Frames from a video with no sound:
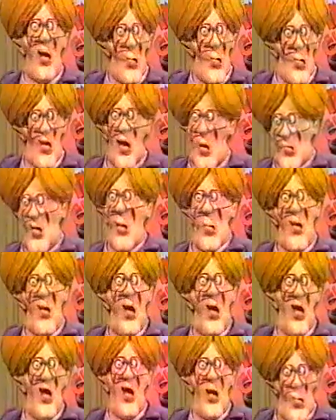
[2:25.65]
the fat
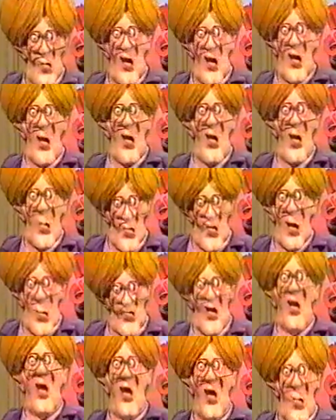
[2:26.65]
cats reeled
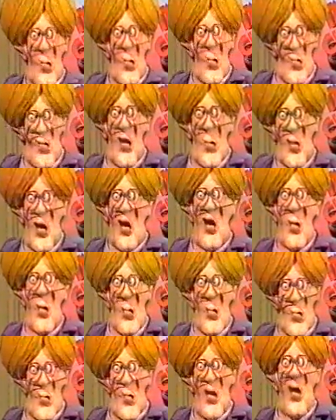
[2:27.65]
in terror today
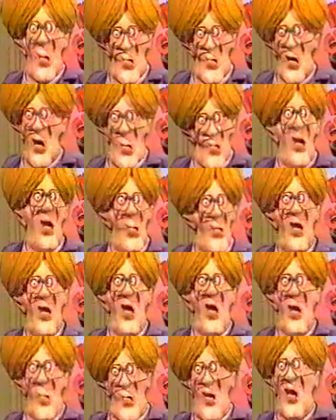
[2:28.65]
as the last of
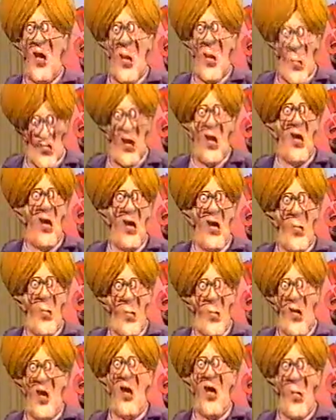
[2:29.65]
their long
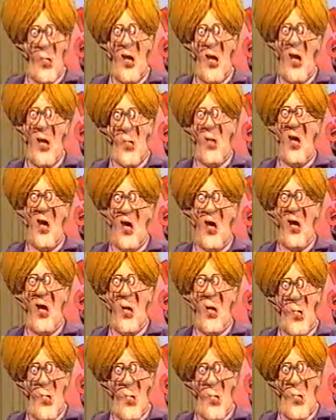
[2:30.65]
lunches drew to a
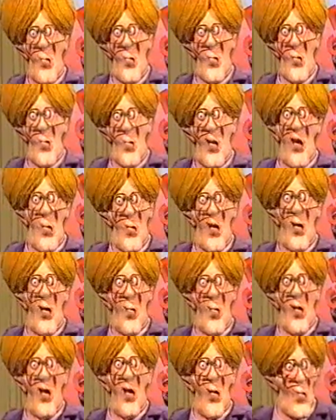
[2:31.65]
close. Peter Gravy